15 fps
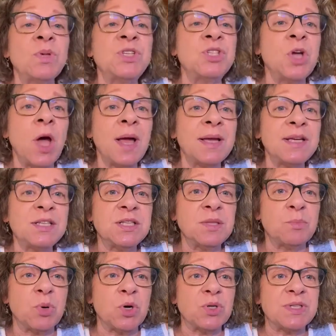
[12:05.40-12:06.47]
was talking to
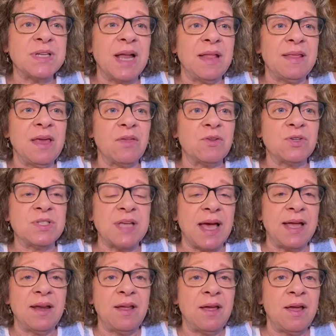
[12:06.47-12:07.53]
the person on the other
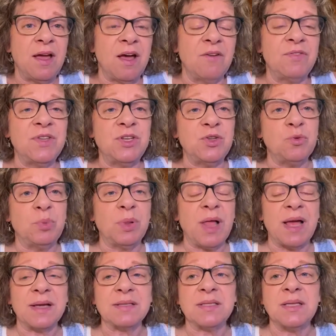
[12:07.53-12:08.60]
side of the
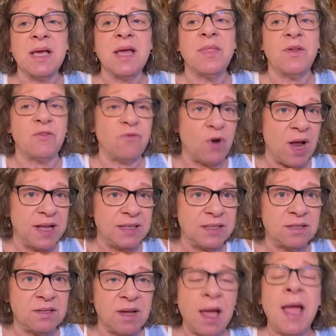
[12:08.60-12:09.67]
duplex, their
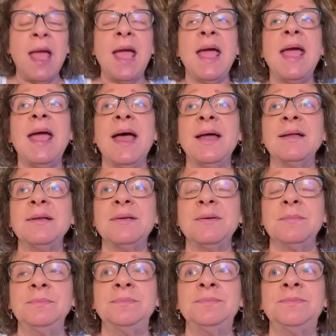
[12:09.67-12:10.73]
friends, and
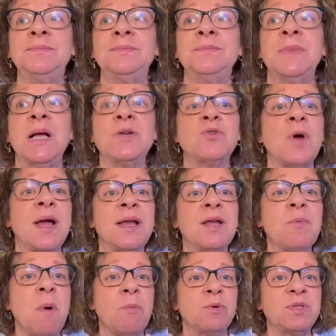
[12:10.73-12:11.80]
trying
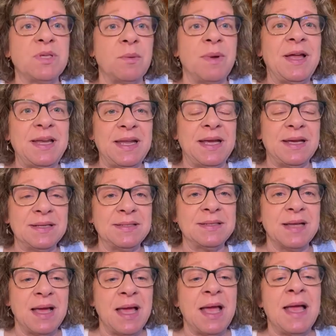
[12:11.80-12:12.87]
to come up with some
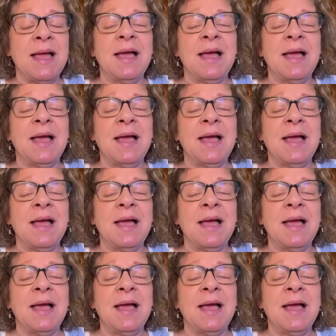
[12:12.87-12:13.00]
ideas.